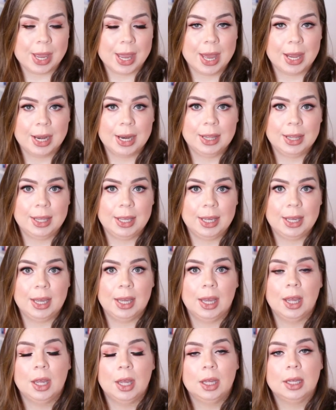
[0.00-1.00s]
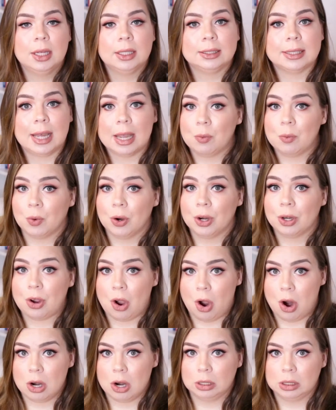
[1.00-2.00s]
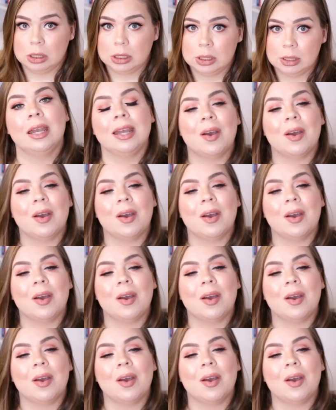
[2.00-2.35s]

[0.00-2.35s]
and the sight word cards.